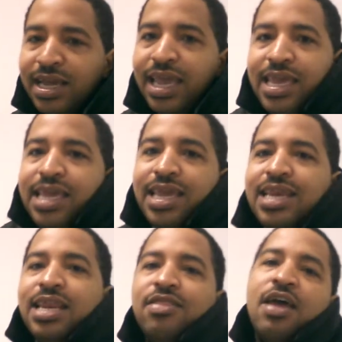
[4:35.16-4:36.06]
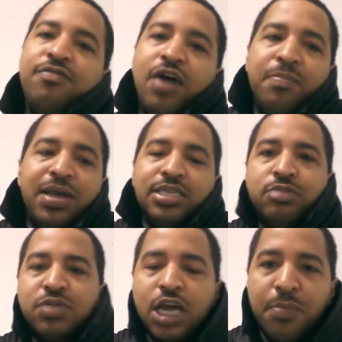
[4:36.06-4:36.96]
he, he needed that fight because
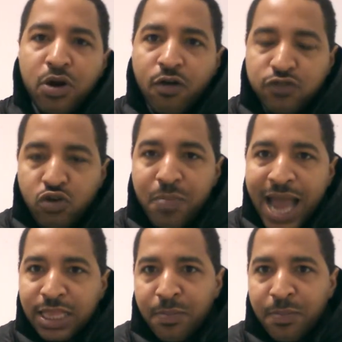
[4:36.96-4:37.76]
he was coming off two back